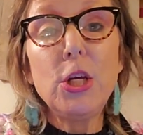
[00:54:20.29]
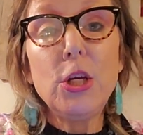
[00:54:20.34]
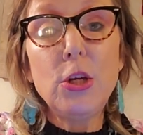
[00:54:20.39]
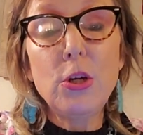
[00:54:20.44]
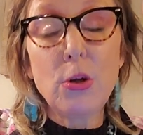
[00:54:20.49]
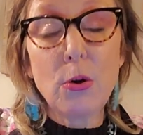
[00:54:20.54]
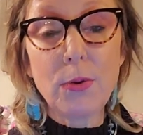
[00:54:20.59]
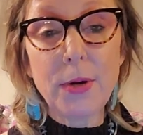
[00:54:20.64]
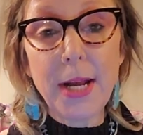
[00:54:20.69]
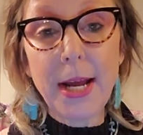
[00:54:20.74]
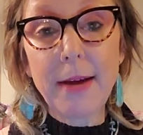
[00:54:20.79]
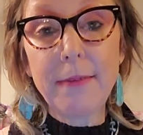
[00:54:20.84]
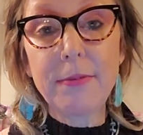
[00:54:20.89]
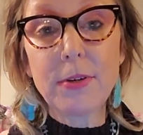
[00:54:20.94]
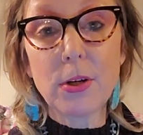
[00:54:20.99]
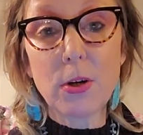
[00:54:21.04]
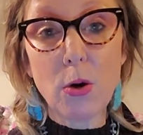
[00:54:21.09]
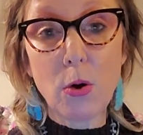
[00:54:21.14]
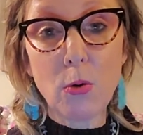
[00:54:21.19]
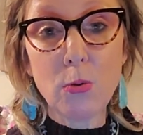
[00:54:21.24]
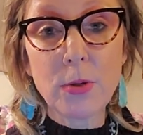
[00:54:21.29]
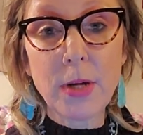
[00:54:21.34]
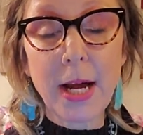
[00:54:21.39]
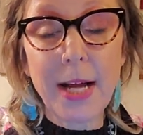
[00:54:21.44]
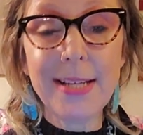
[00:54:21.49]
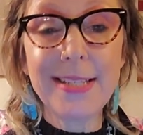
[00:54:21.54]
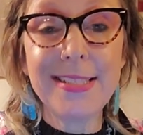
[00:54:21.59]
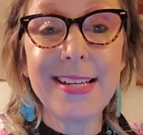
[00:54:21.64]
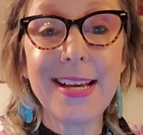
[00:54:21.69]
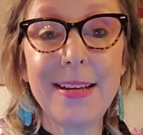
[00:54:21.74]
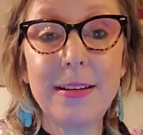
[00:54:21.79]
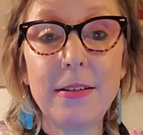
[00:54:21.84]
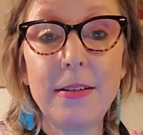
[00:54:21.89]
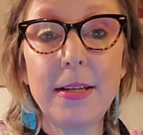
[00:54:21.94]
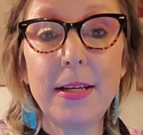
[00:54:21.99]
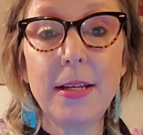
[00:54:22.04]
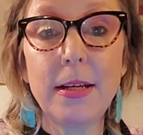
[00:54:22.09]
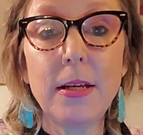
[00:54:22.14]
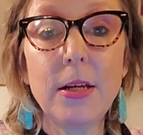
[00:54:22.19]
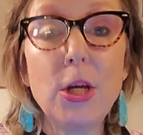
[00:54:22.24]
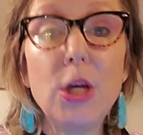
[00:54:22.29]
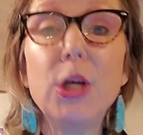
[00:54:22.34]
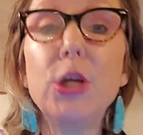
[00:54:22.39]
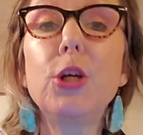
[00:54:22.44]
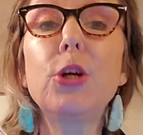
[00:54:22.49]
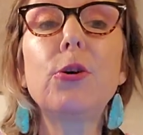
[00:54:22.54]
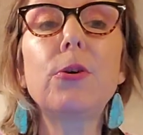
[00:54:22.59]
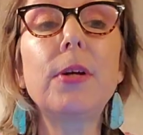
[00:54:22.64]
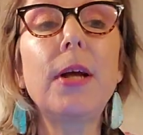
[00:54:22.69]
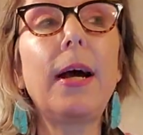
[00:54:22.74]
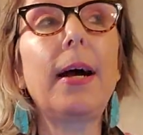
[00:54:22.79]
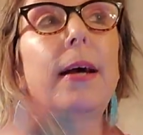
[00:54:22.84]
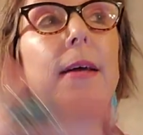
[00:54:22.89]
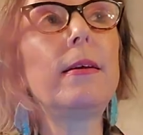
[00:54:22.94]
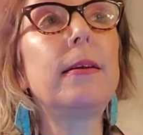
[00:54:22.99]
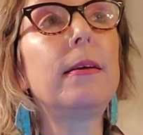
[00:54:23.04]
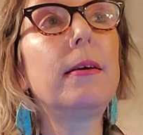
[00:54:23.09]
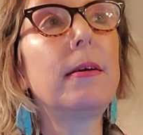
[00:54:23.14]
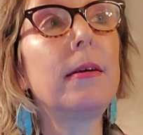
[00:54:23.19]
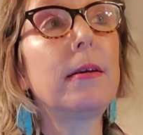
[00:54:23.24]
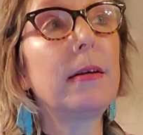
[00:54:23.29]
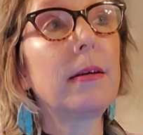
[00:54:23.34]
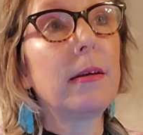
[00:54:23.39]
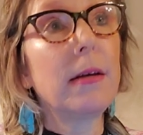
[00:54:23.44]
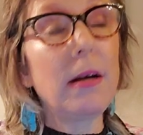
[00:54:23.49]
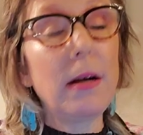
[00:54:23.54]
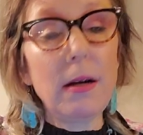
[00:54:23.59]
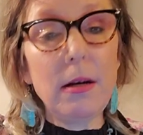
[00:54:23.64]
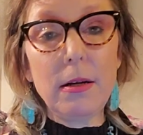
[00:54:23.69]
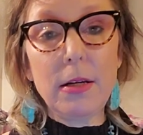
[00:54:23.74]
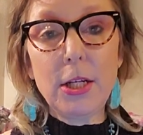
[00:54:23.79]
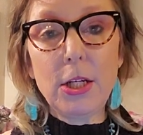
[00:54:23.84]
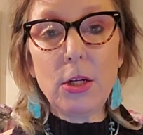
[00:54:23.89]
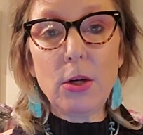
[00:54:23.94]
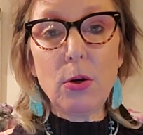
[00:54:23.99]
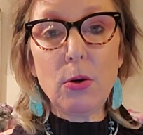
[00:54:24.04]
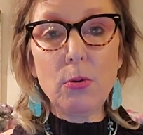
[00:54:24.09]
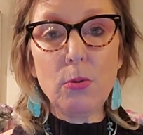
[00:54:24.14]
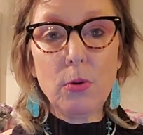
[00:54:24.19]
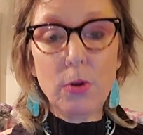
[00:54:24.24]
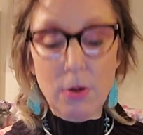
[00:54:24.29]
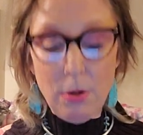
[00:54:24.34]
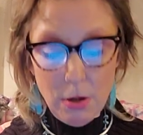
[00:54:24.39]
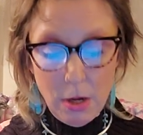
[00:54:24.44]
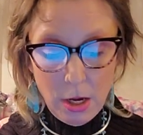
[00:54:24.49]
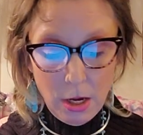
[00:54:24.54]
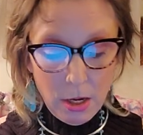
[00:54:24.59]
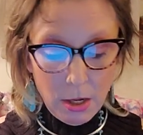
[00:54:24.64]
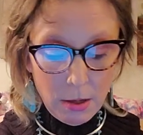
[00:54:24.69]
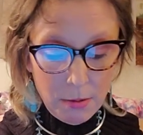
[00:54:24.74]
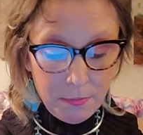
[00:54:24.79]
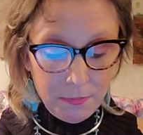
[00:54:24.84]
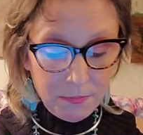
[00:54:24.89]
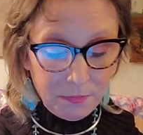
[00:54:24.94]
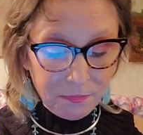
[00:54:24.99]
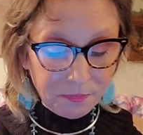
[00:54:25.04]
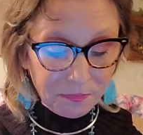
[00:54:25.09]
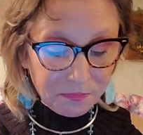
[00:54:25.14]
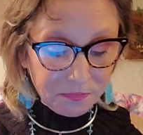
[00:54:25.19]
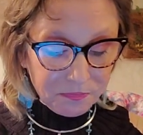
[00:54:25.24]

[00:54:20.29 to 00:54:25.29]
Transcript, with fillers: You don't have your own identity. You're not you know, um,